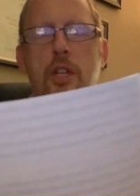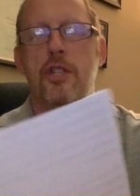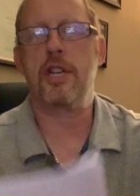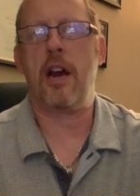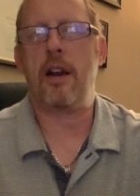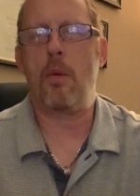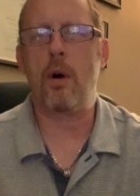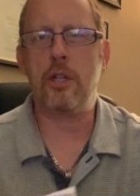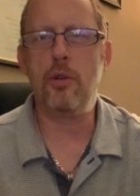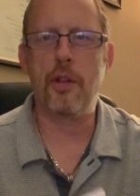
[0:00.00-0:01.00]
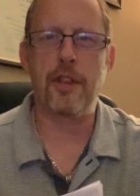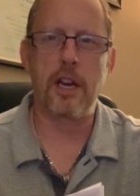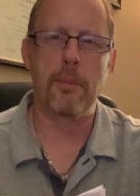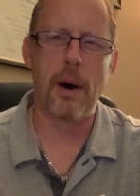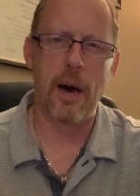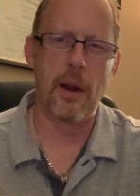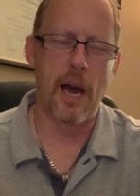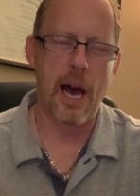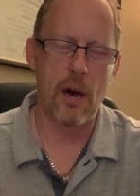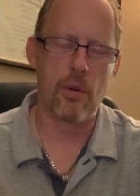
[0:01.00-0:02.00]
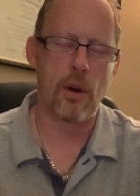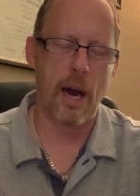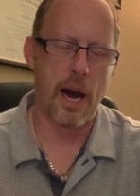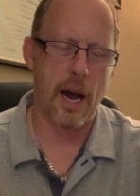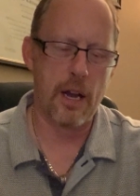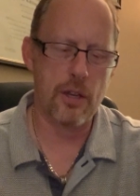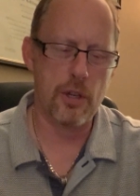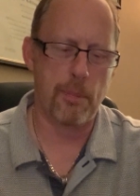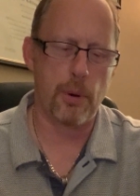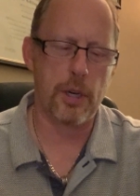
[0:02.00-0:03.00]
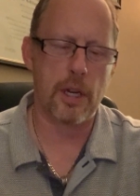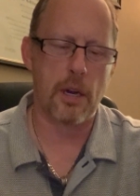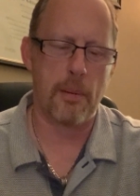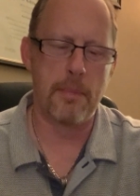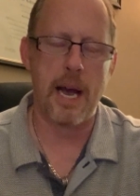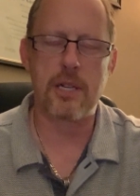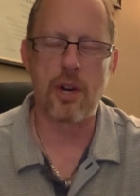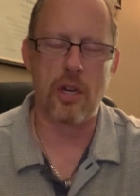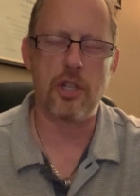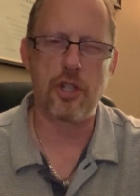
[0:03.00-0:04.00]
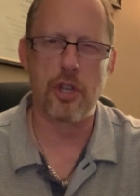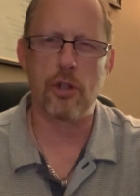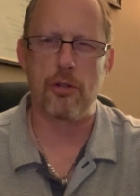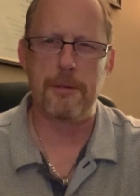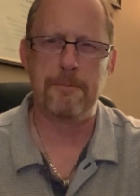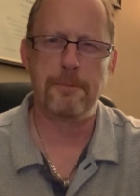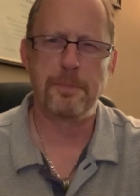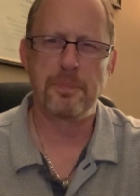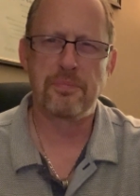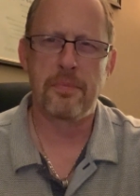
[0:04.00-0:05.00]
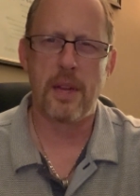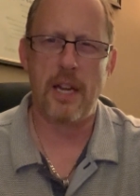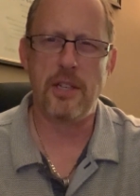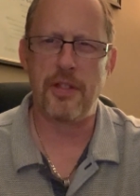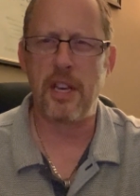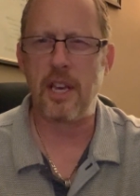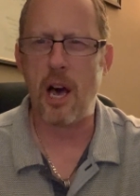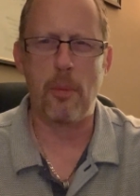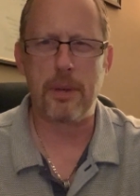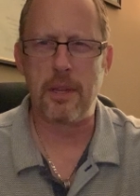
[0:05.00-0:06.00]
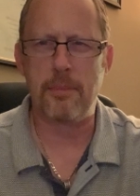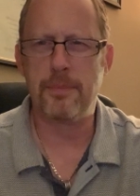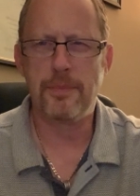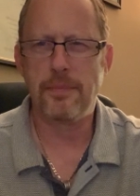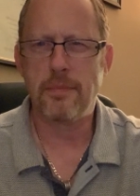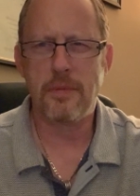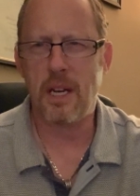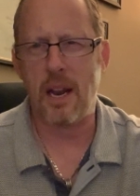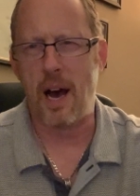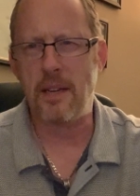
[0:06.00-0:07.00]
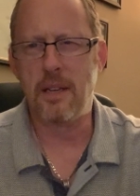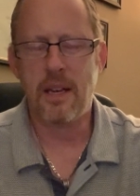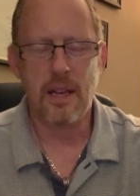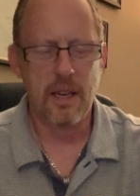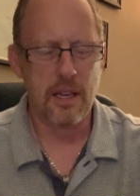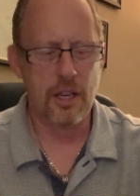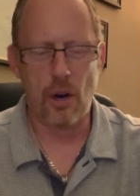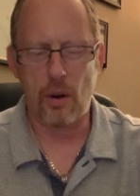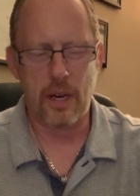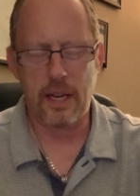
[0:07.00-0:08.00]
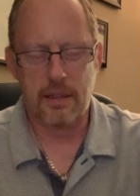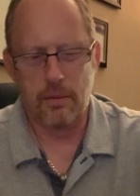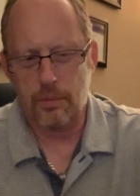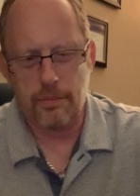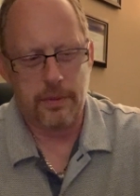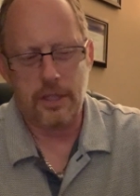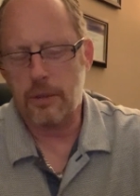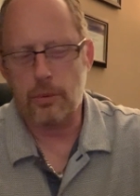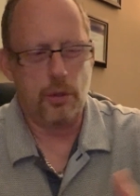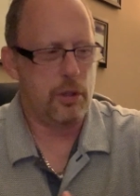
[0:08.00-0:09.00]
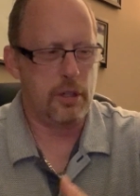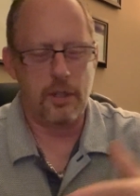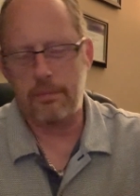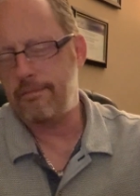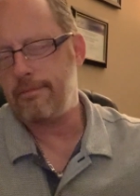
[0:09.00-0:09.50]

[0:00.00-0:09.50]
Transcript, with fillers: this here, and I want you to think about how you're putting a mask on your children and you think you're helping them. You're not. You know, it. You, you,